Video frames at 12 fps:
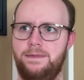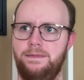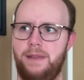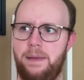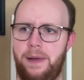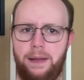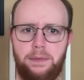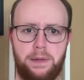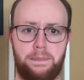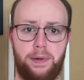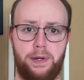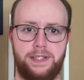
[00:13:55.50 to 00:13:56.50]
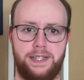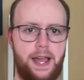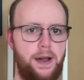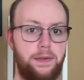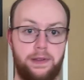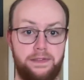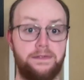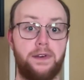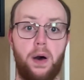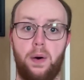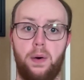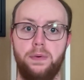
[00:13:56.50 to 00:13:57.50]
am able to put down the
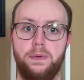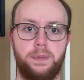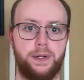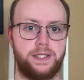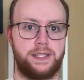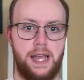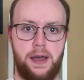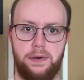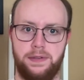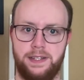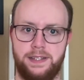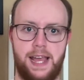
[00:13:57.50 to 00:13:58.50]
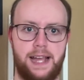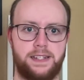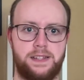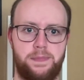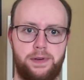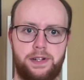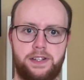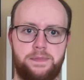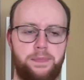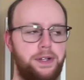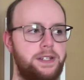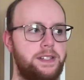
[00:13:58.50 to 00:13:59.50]
phone, put down the textbooks,
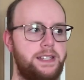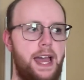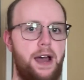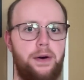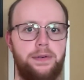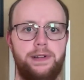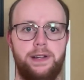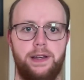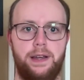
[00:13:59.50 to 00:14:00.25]
put down